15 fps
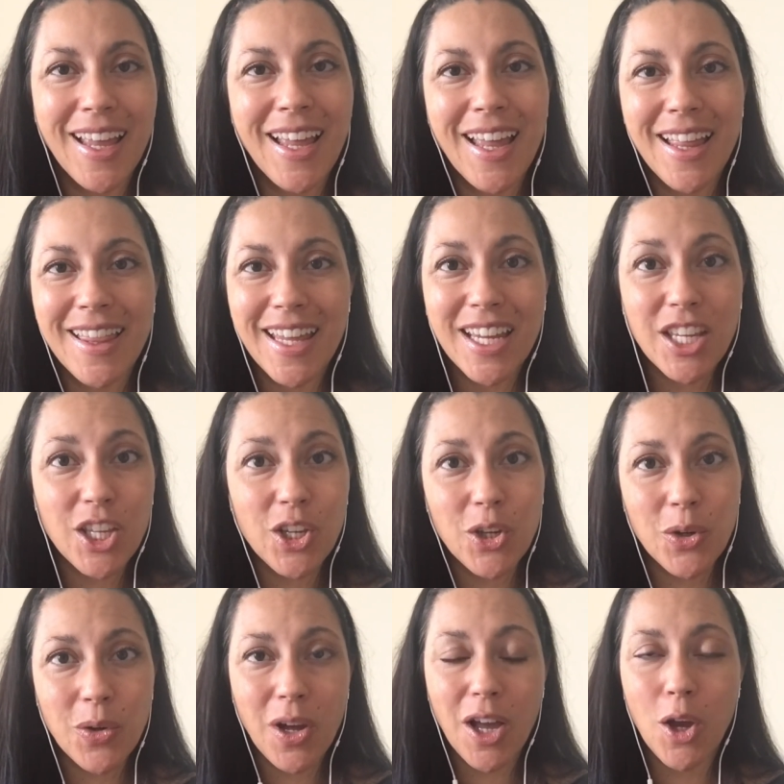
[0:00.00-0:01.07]
Thank
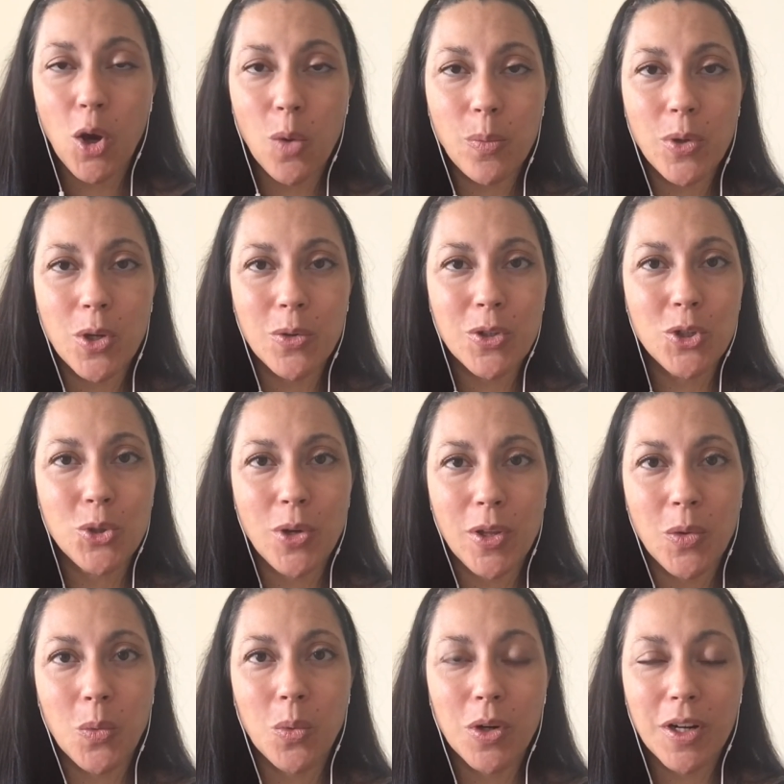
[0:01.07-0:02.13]
you. I hope you enjoy
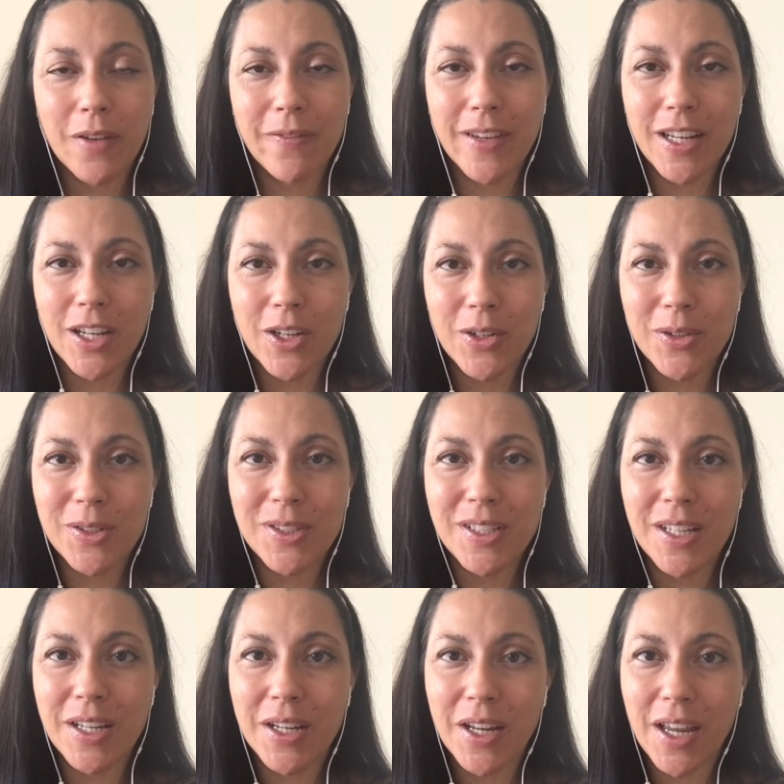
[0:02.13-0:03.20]
the work videos.
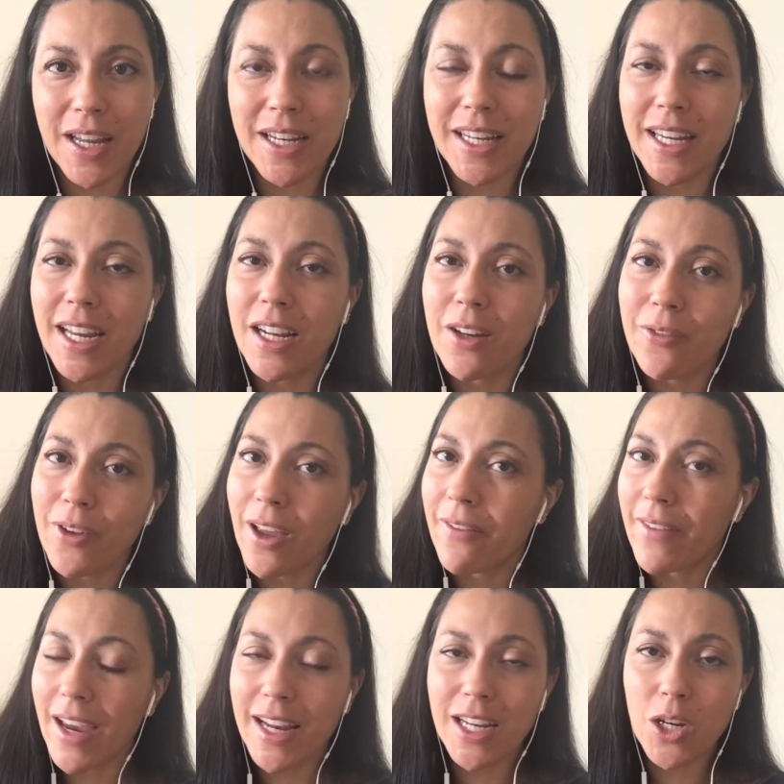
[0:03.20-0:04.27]
And again, if you have
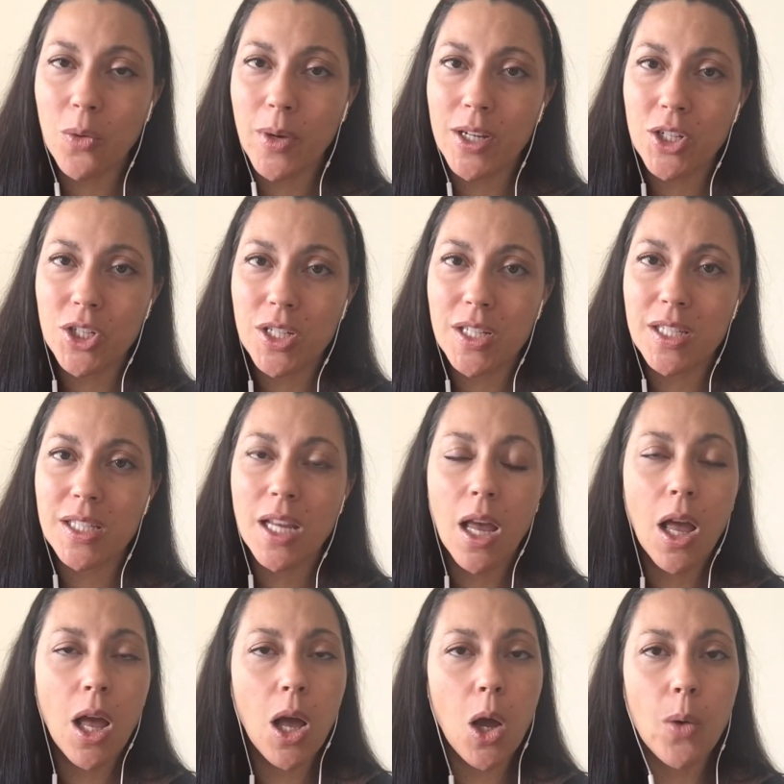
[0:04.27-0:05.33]
any questions,
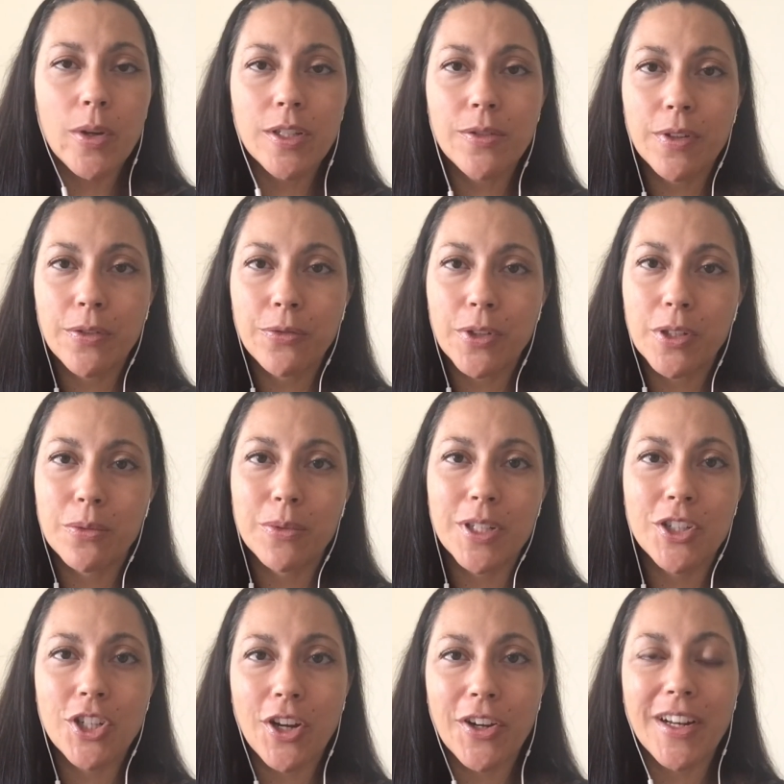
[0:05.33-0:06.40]
always feel free to reach out and